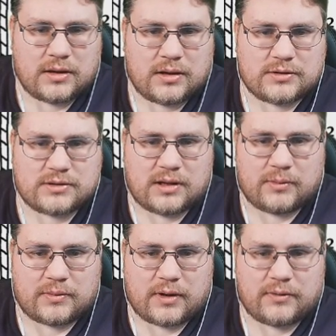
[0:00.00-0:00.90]
Actually, I'll
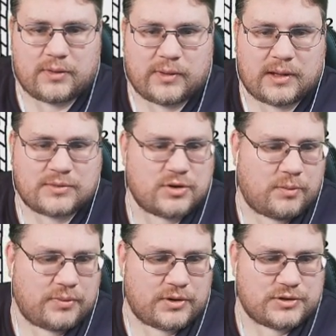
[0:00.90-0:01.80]
go for the one up
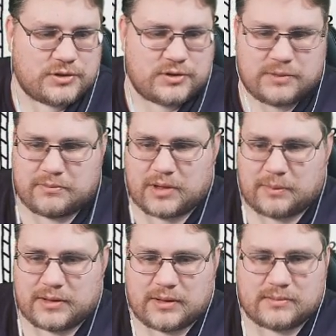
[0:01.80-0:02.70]
top because Susie might
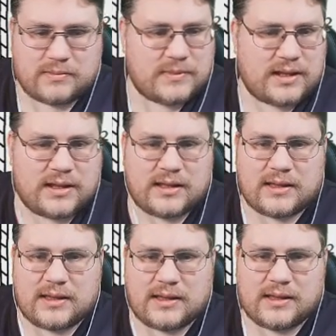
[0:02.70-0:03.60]
be able to kill it.
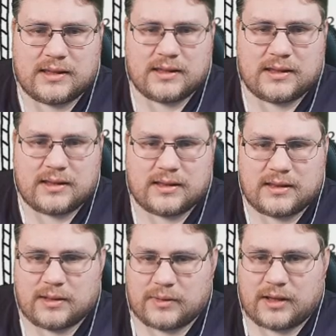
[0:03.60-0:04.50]
There
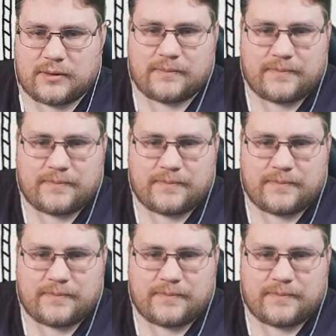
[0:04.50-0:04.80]
we go.